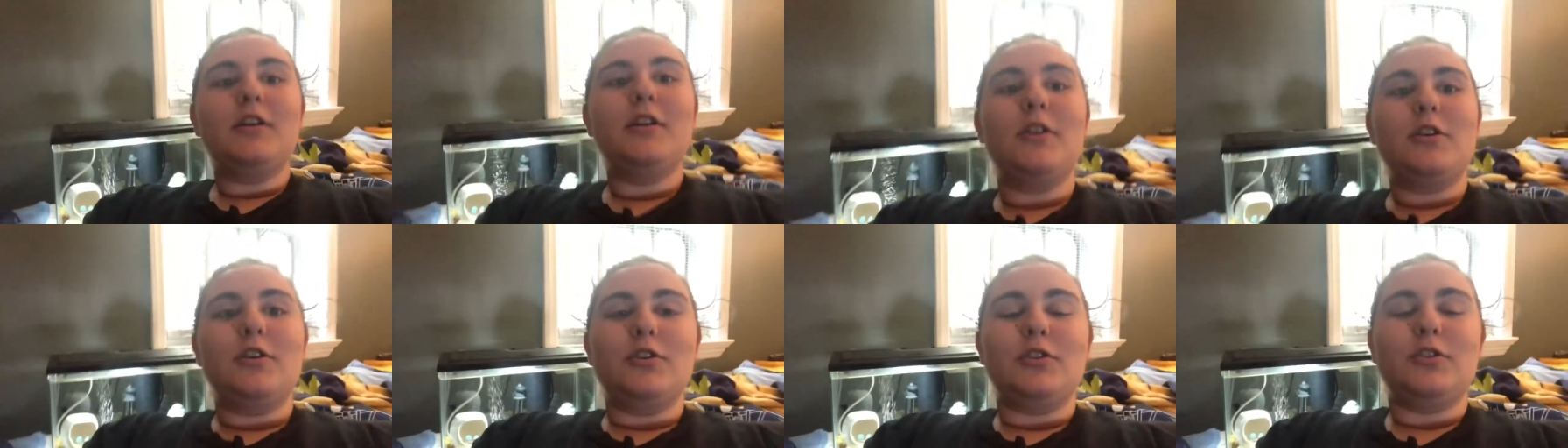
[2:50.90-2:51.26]

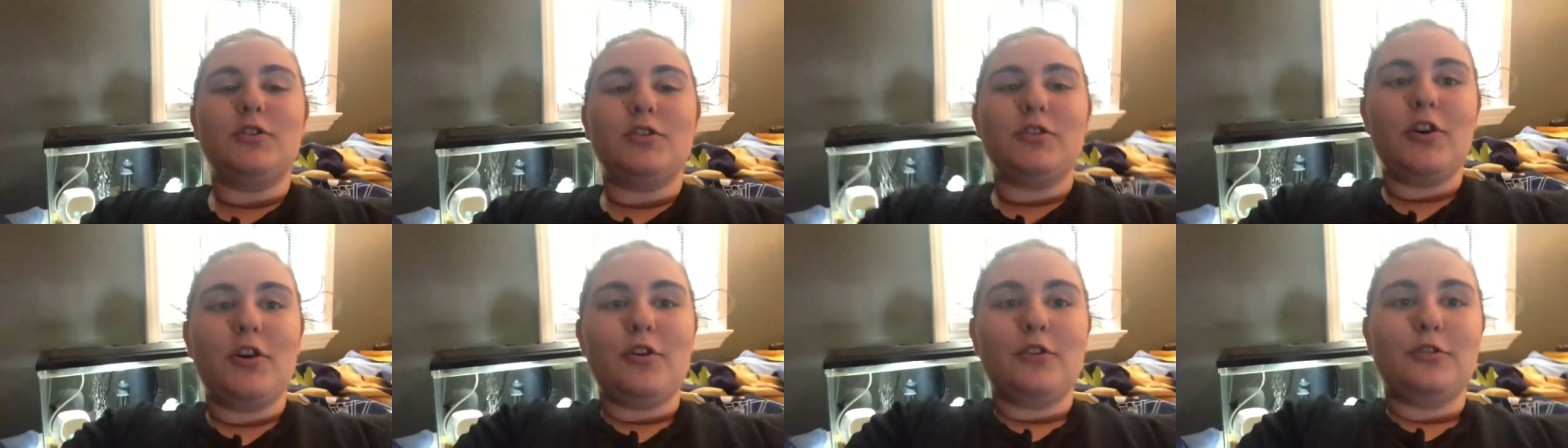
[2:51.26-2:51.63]

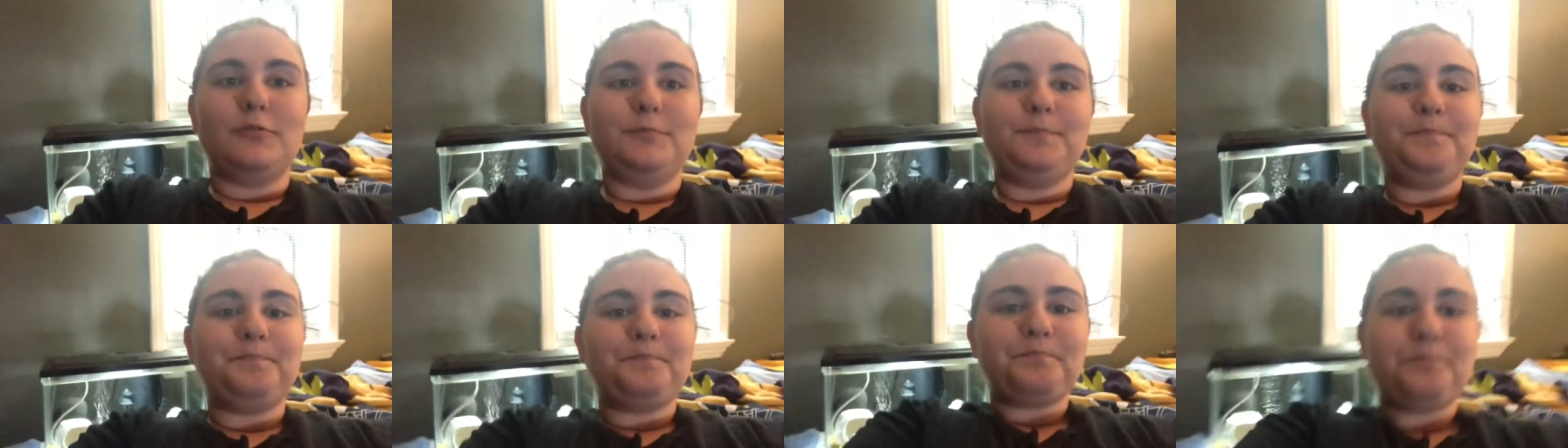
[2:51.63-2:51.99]
So
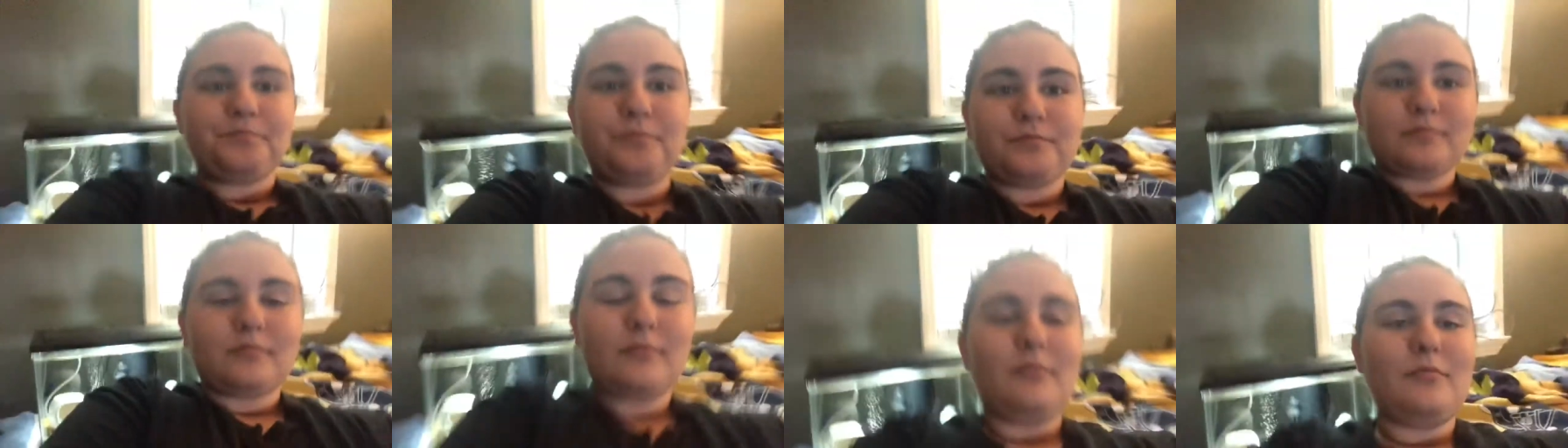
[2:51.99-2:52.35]

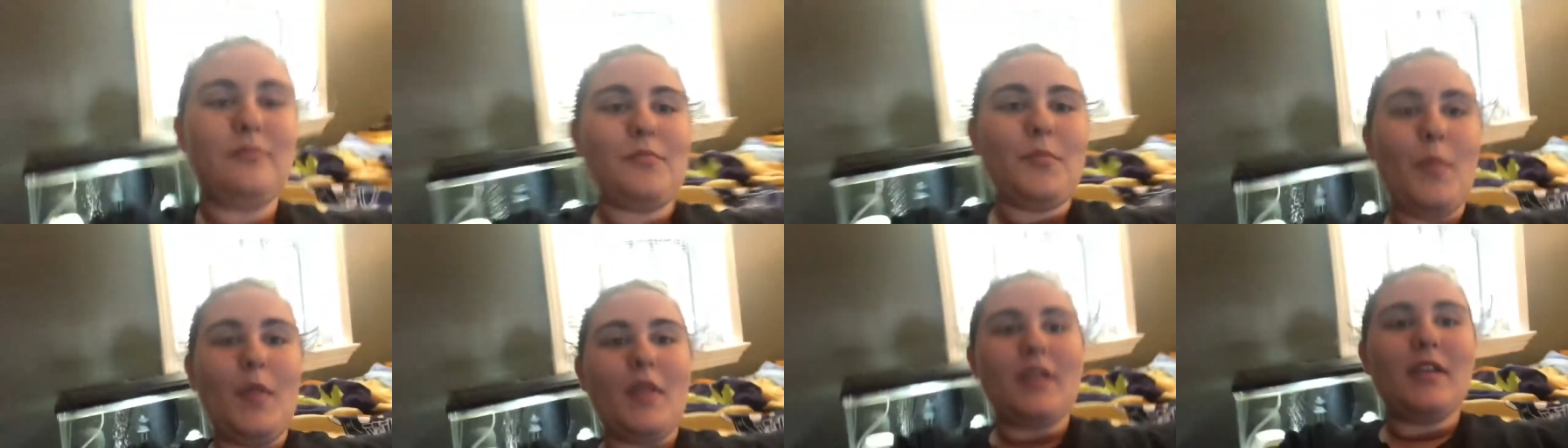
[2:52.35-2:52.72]

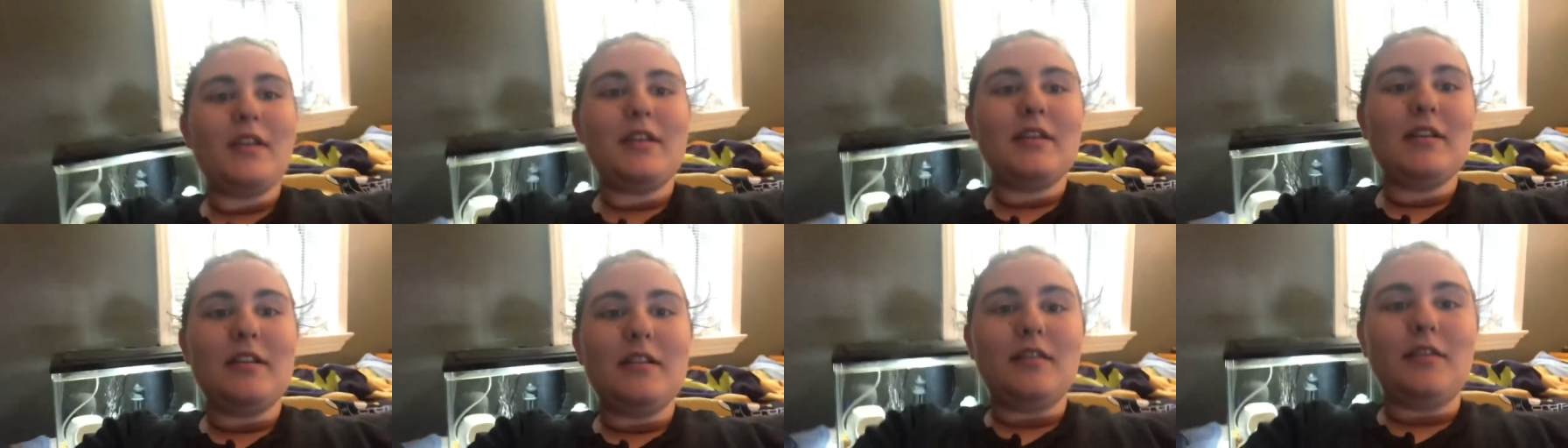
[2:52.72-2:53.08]

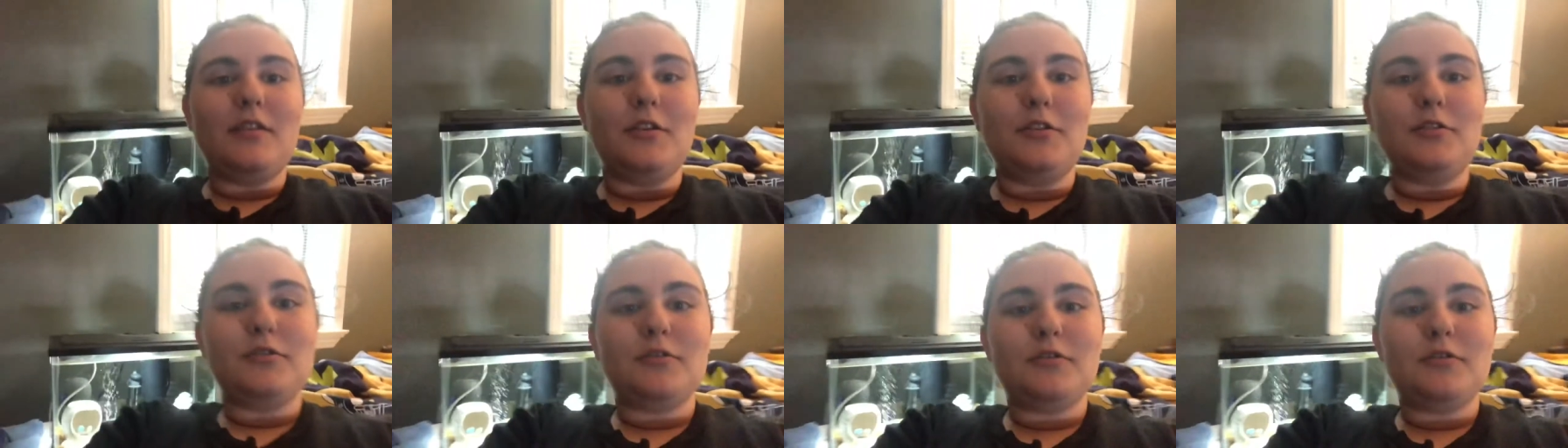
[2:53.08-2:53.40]
those